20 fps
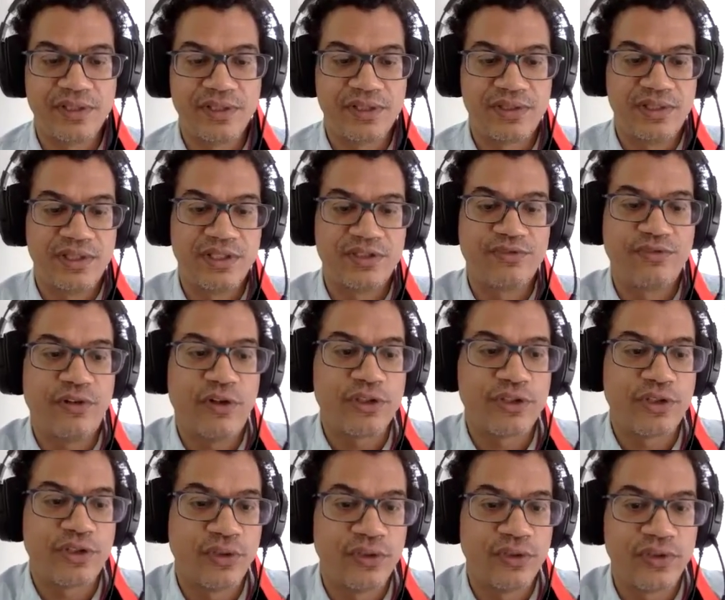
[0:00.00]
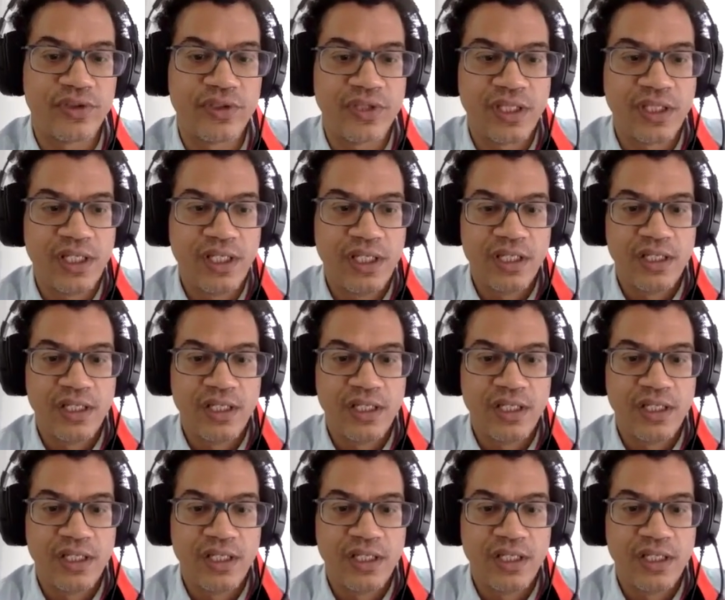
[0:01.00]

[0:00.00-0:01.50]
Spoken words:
these falsehoods